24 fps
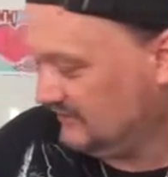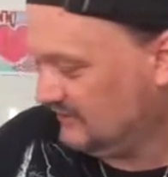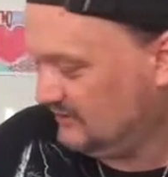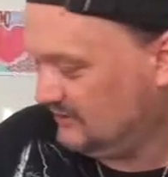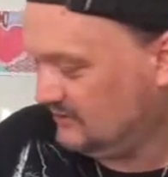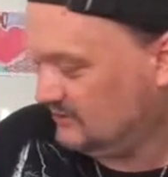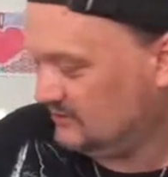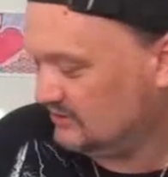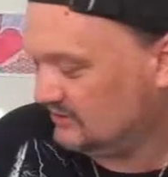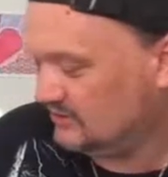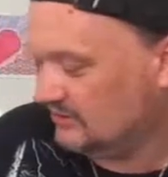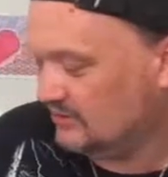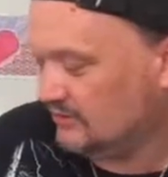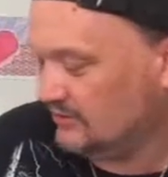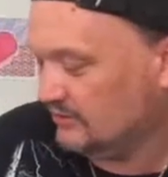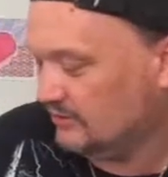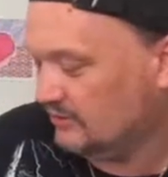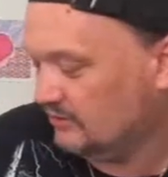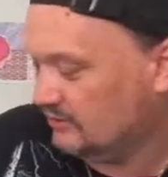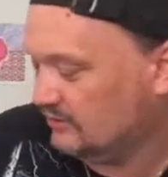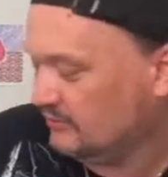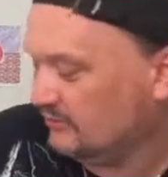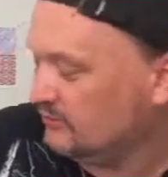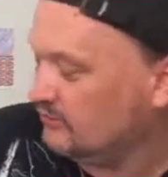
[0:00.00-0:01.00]
And here's another
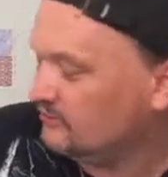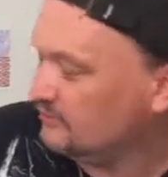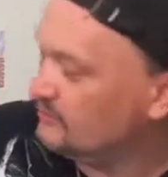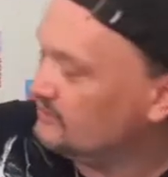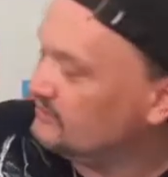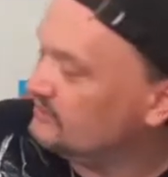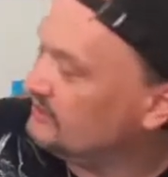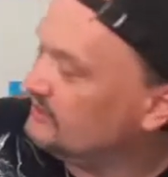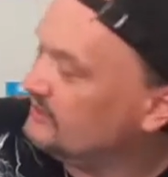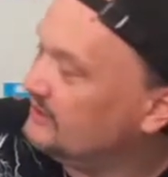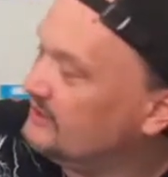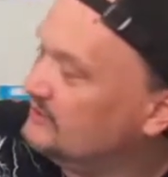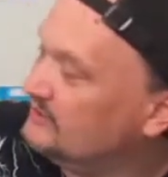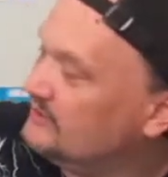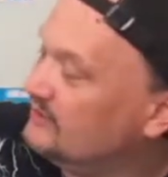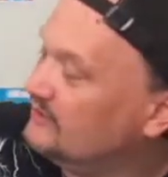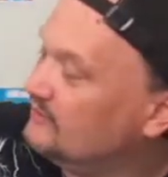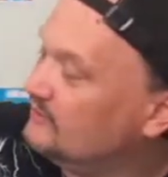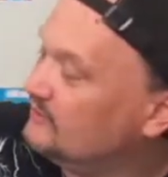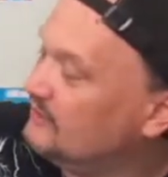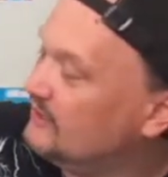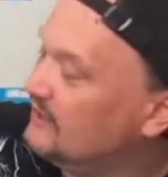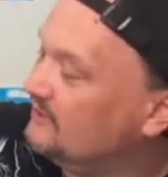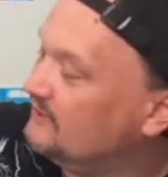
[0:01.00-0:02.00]
girl laying
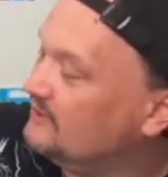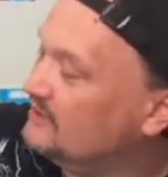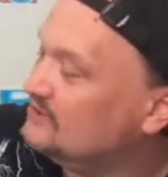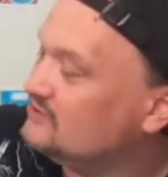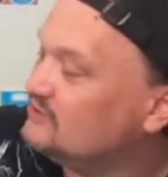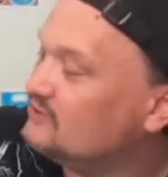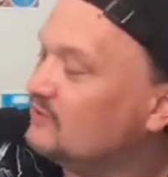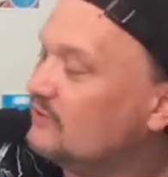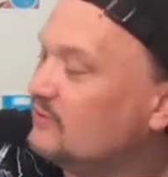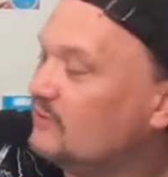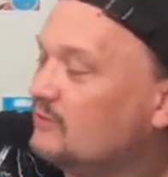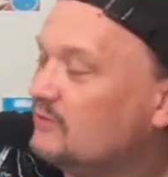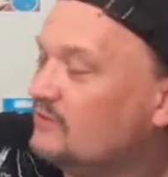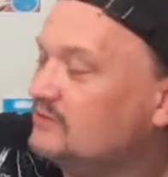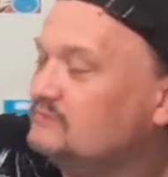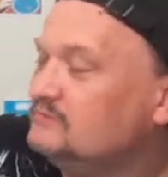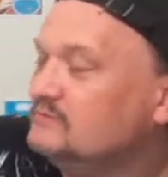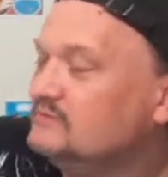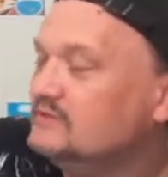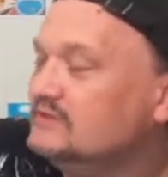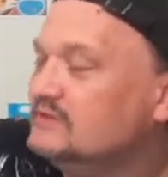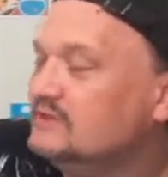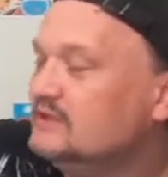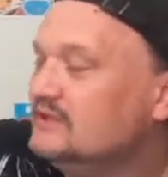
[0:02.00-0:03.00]
down. Now this drawing,